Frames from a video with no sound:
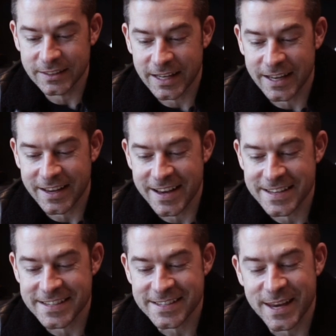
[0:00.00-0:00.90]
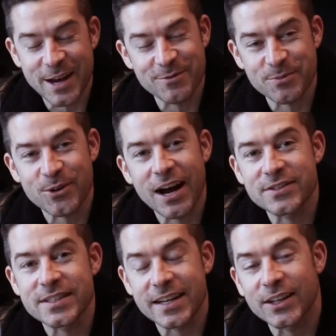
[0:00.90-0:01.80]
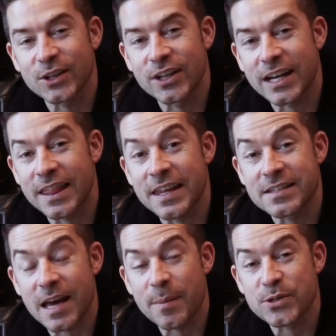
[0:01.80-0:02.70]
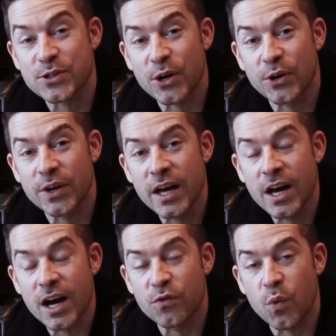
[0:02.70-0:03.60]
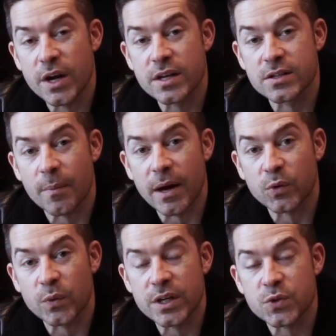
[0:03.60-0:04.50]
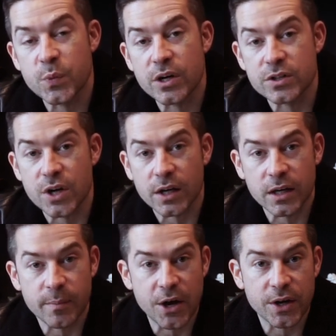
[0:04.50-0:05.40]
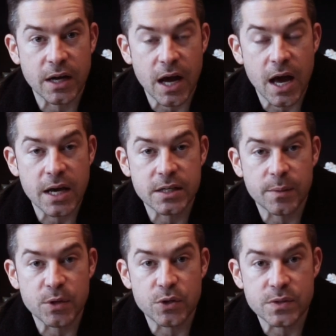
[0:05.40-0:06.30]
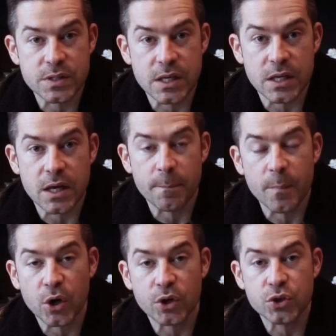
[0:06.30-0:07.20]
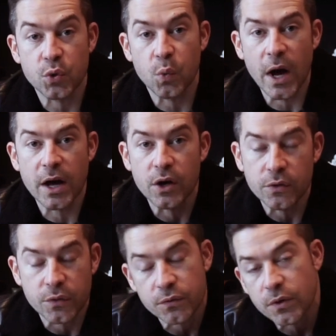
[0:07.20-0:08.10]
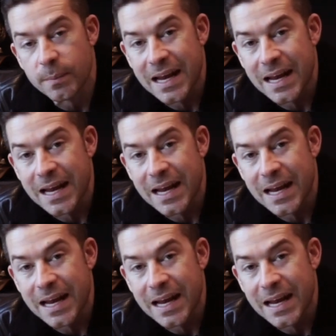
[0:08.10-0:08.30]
Hey guys, it's Cam from Craft and Tailored, and in this episode of What Is On My Wrist, we are talking about an IWC Mark XII from